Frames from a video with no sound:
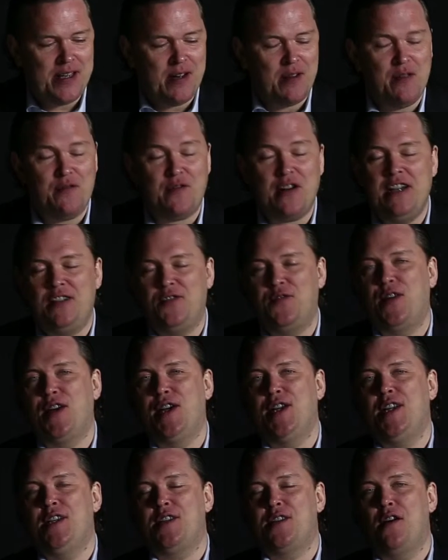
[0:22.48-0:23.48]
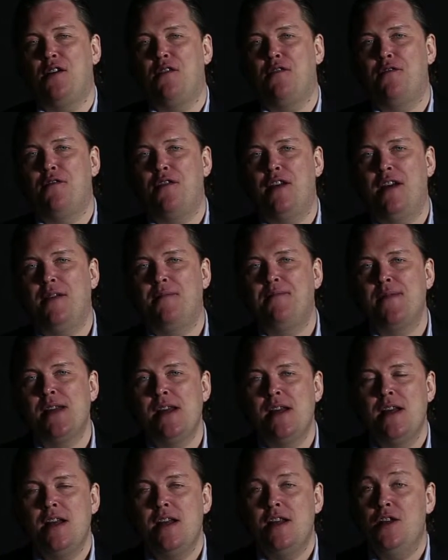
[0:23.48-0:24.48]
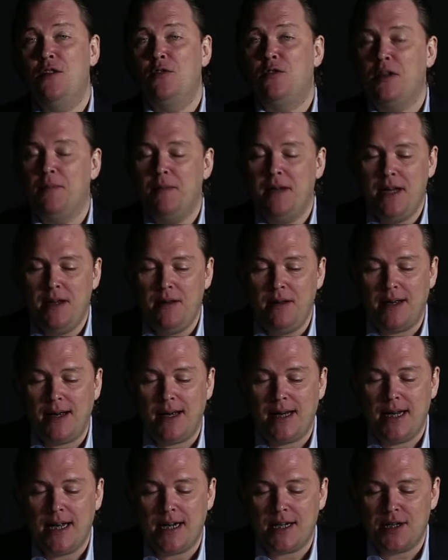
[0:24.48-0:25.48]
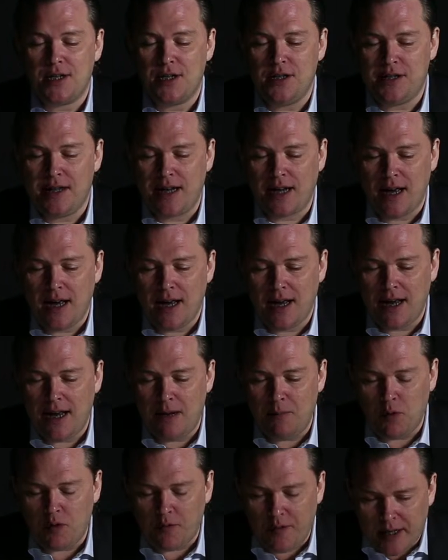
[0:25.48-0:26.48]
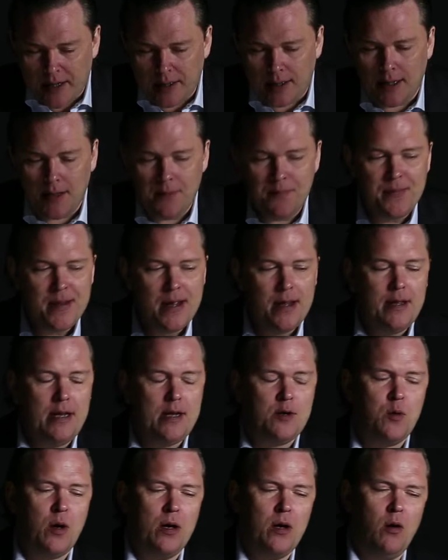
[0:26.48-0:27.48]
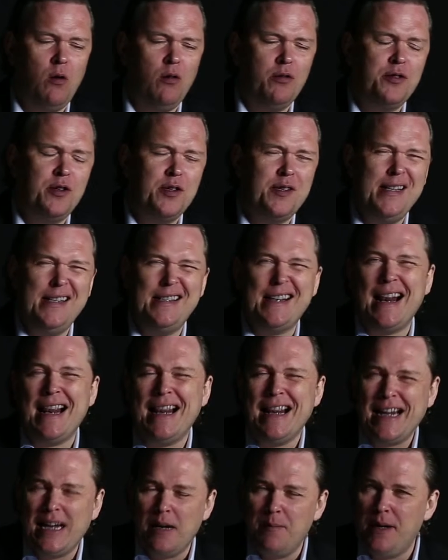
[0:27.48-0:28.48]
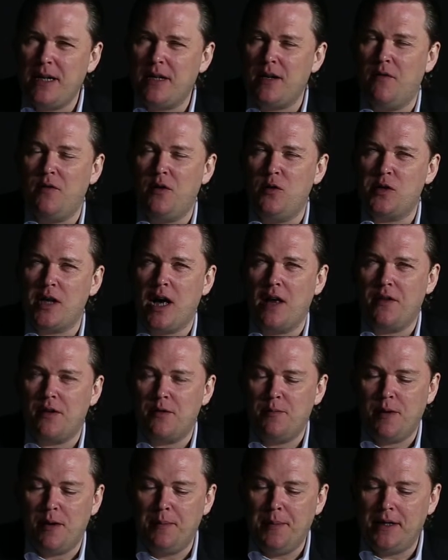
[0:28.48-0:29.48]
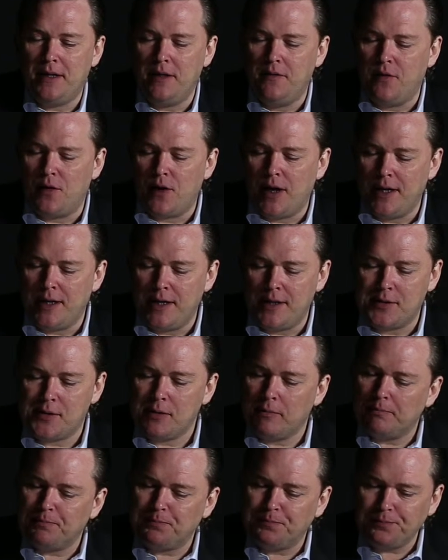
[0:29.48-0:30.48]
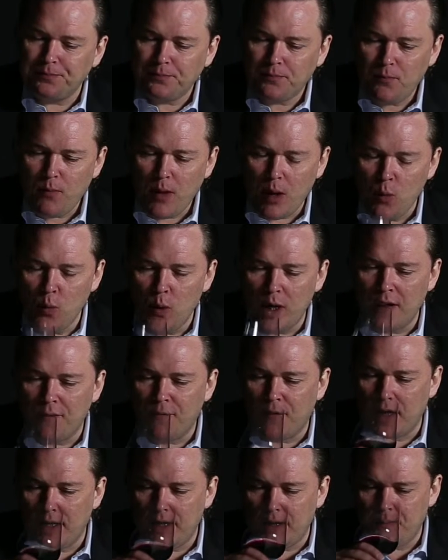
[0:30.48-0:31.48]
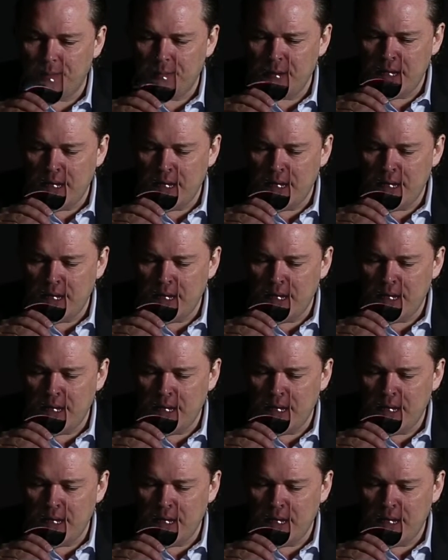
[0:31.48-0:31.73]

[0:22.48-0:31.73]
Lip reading: southern French varieties of notably Grenache, Syrah and Mourvèdre. This one also sees a little bit of those other permitted varieties we can find